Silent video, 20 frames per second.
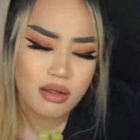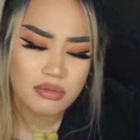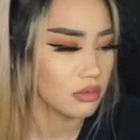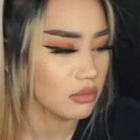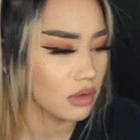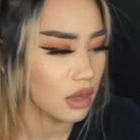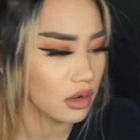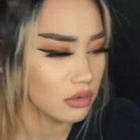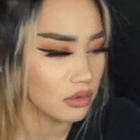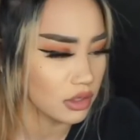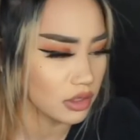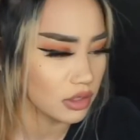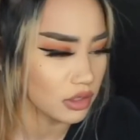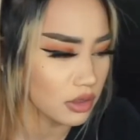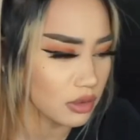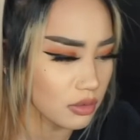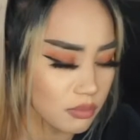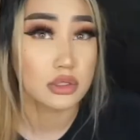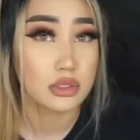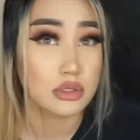I don't like
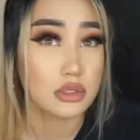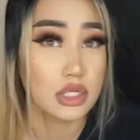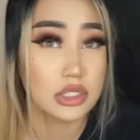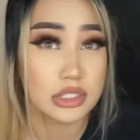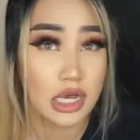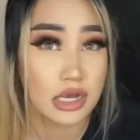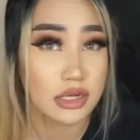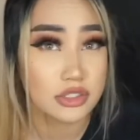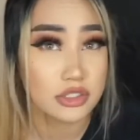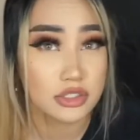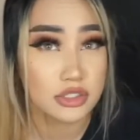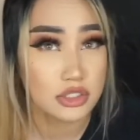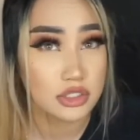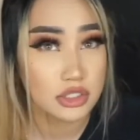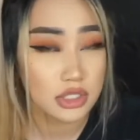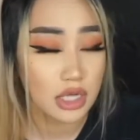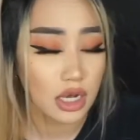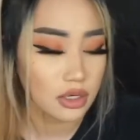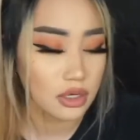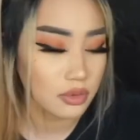it. The texture is
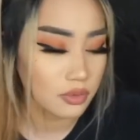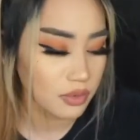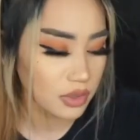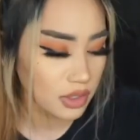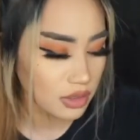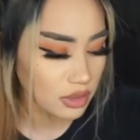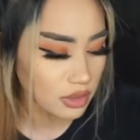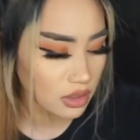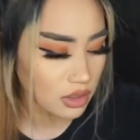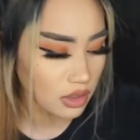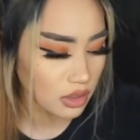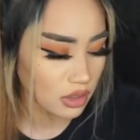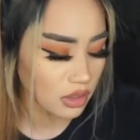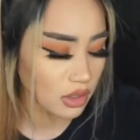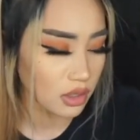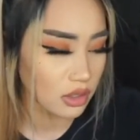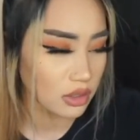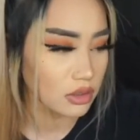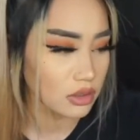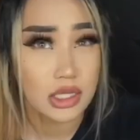kind of weird
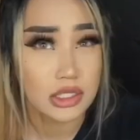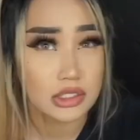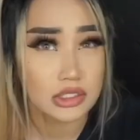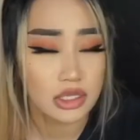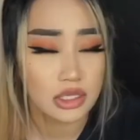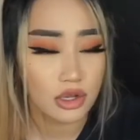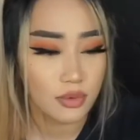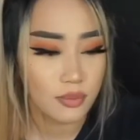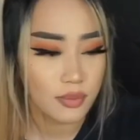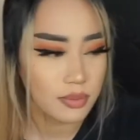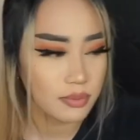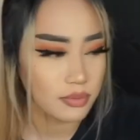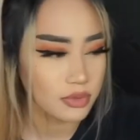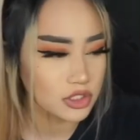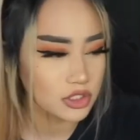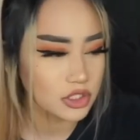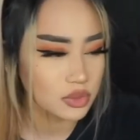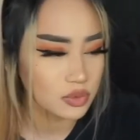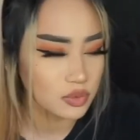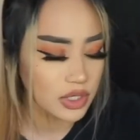and it's a little bit more
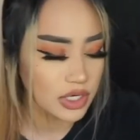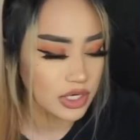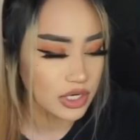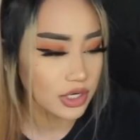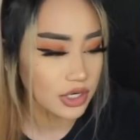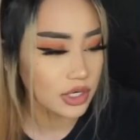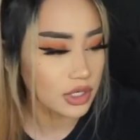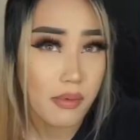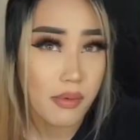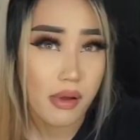sweeter.